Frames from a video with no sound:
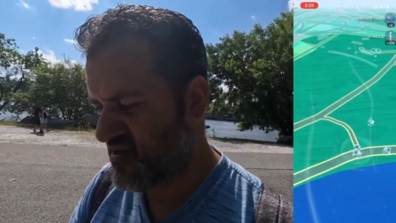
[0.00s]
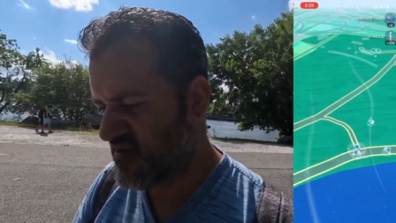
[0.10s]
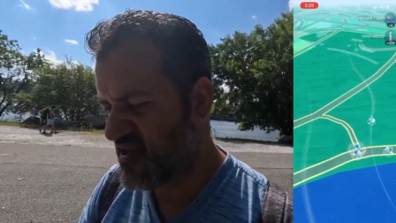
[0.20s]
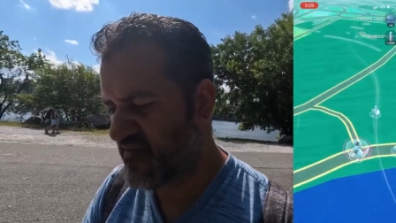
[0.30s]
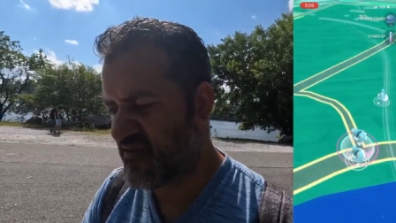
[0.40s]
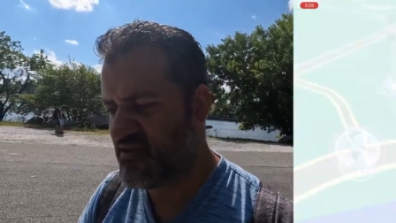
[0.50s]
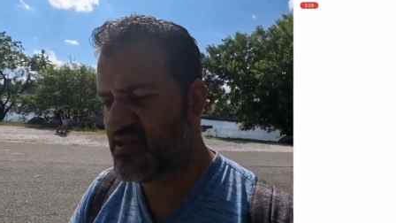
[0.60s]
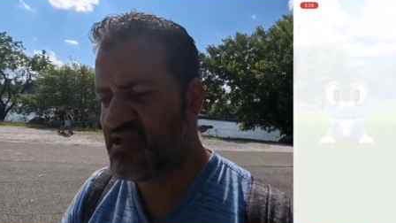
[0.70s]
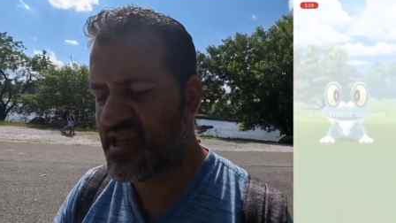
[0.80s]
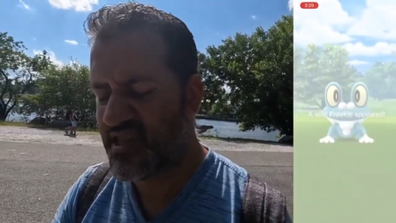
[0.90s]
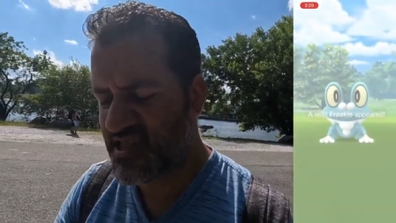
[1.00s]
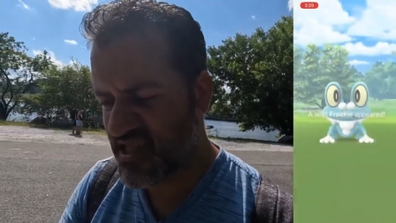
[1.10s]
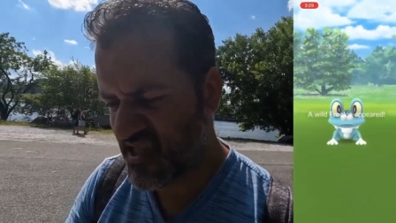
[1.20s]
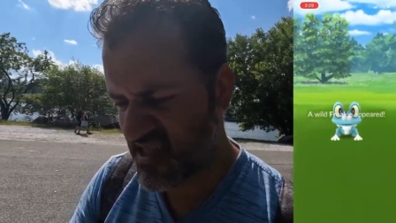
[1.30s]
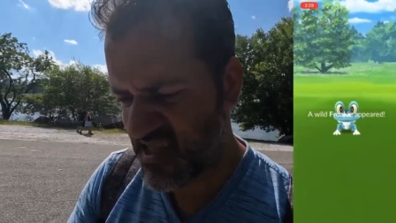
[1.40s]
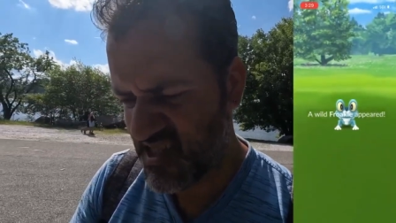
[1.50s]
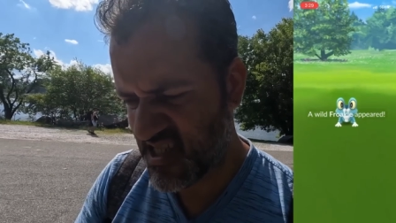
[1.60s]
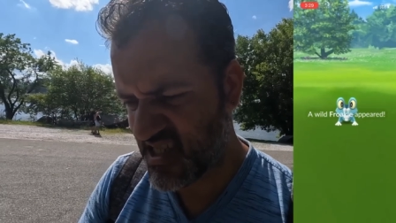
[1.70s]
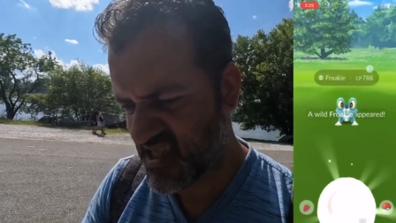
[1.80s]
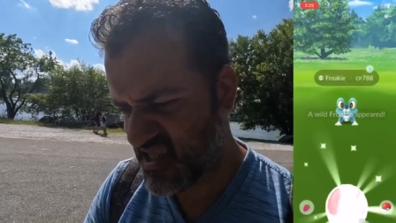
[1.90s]
check all these first. Check, check, shiny
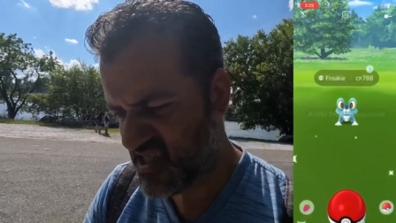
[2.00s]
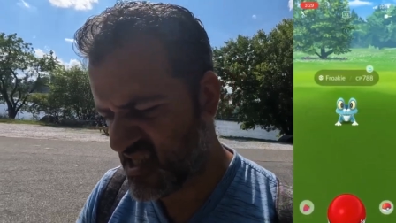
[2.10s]
check, shiny